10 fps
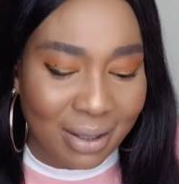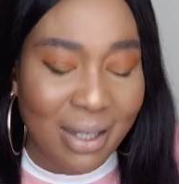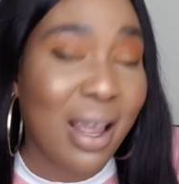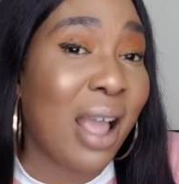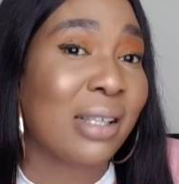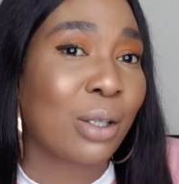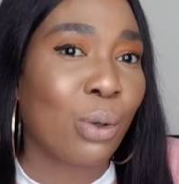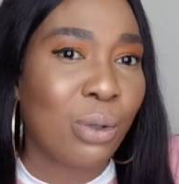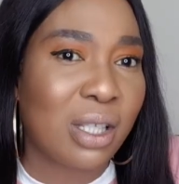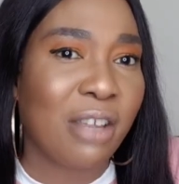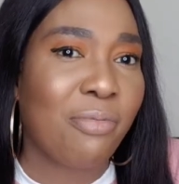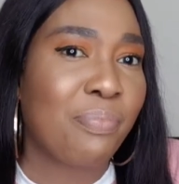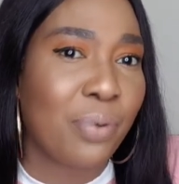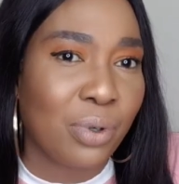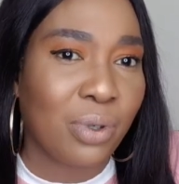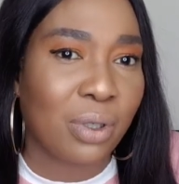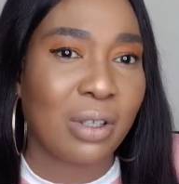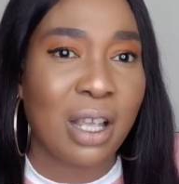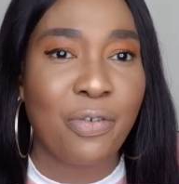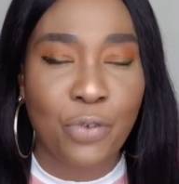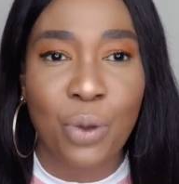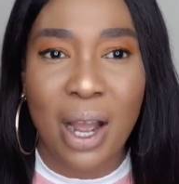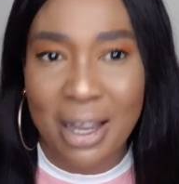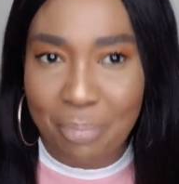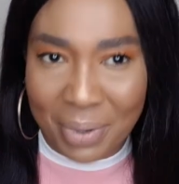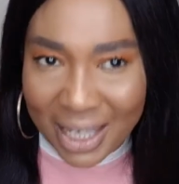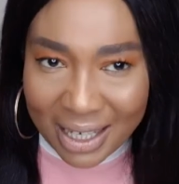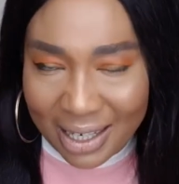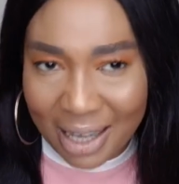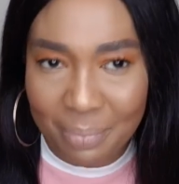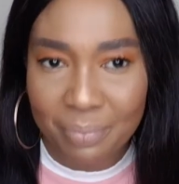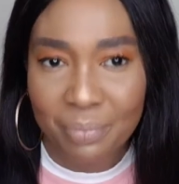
the exclusive product if you are a beginner.